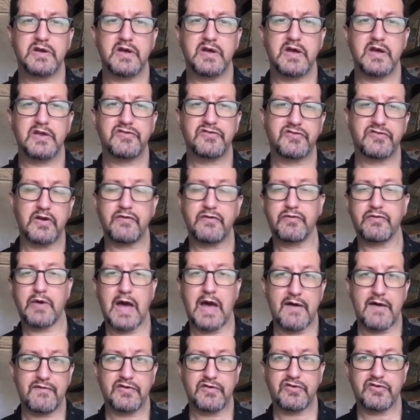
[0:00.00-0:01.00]
instead of you
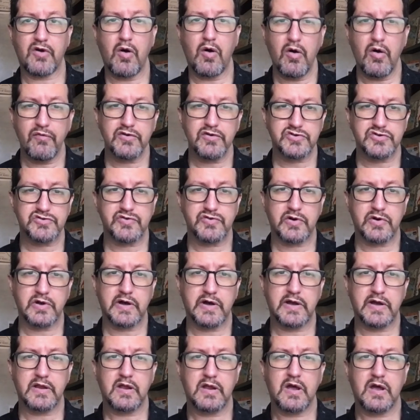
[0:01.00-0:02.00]
having to over drill
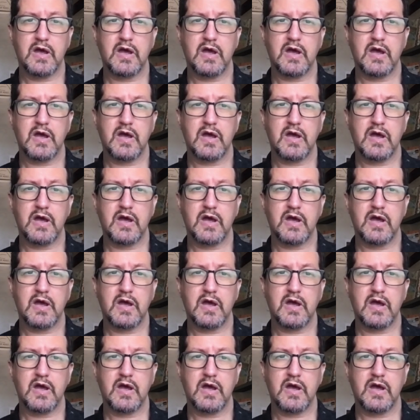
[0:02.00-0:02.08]
it,